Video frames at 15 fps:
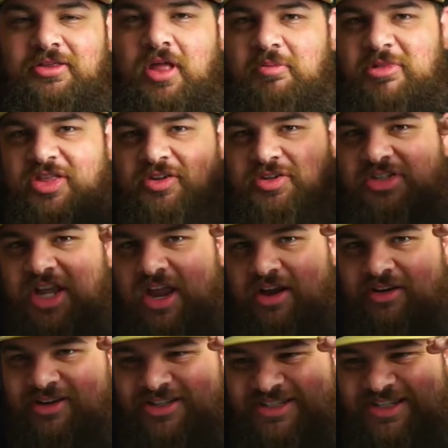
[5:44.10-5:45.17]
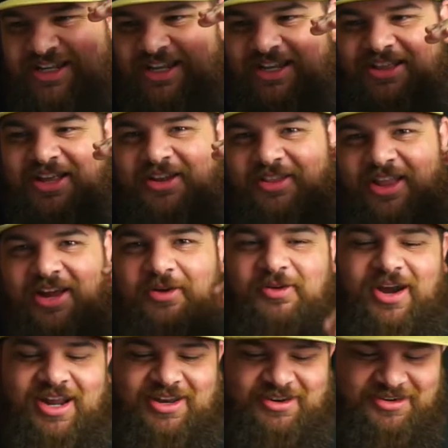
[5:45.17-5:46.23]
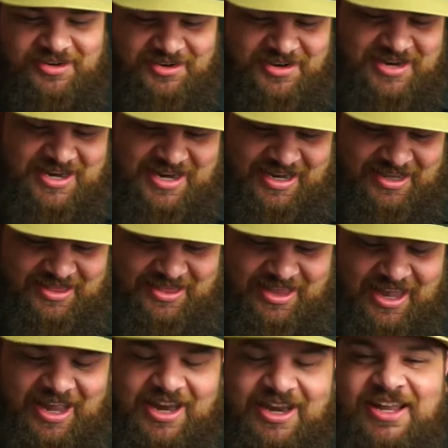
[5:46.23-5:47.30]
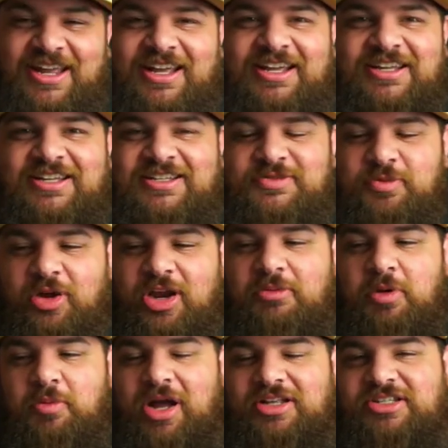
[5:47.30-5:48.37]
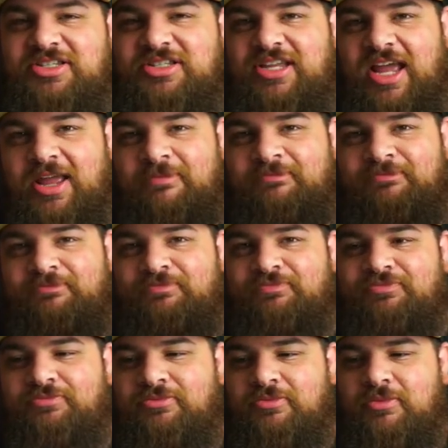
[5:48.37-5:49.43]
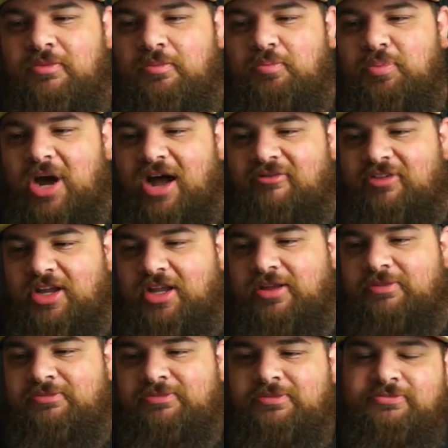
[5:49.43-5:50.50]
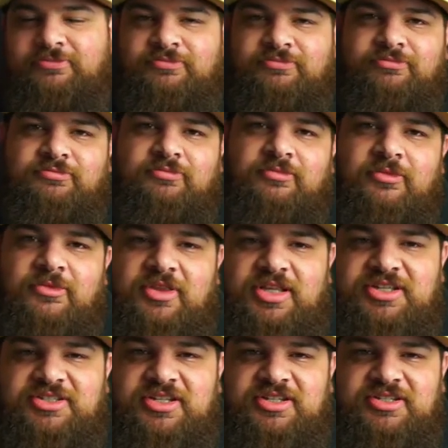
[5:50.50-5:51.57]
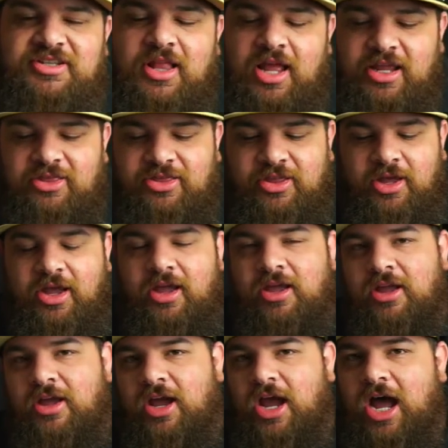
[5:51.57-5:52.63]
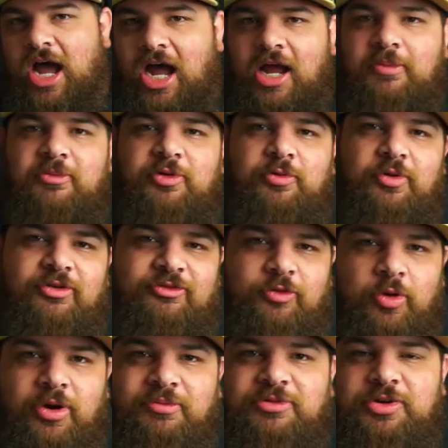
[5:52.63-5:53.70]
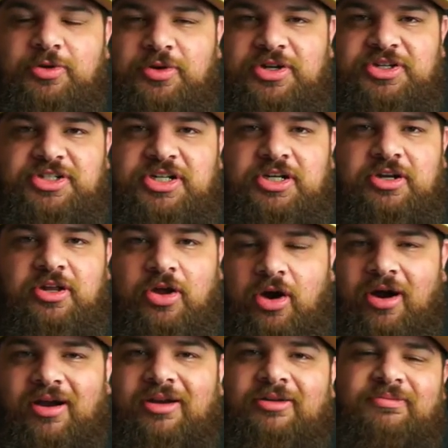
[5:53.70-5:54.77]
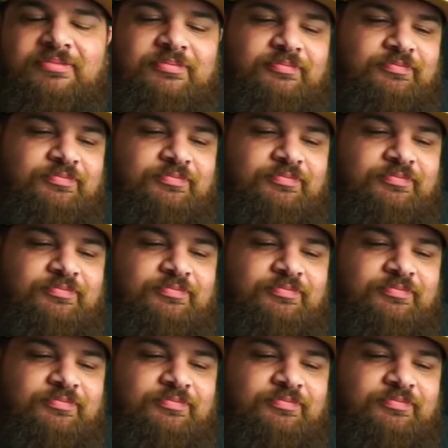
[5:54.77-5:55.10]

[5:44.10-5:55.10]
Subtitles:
I mean, there's heresy, and then like right underneath that is what I'm about to say. Bavinck. This is like the I'm a Reformed Christian card,